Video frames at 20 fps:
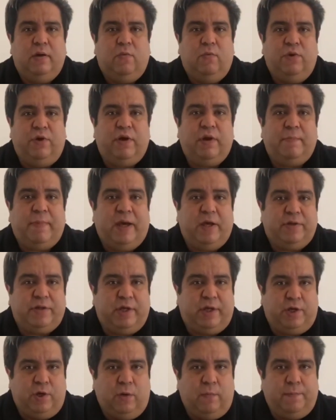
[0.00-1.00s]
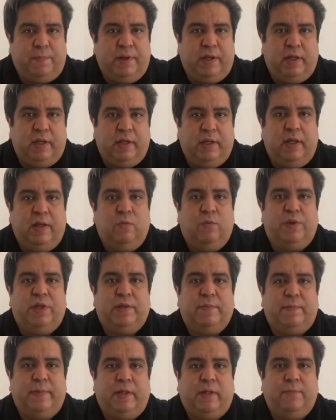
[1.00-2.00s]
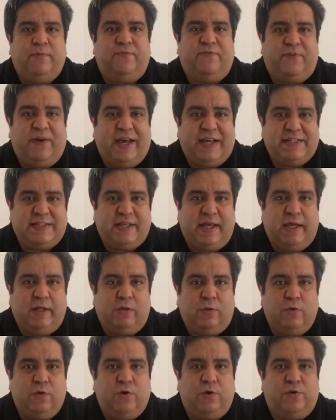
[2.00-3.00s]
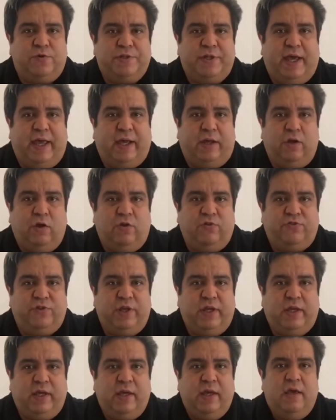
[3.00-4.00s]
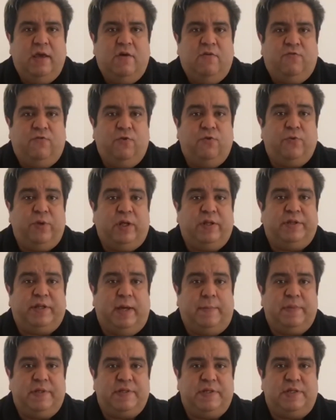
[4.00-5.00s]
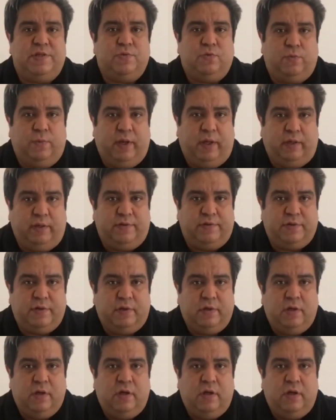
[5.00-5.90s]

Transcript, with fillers: We are a biotech company and we develop fast and low-cost diagnostics for real-time disease surveillance.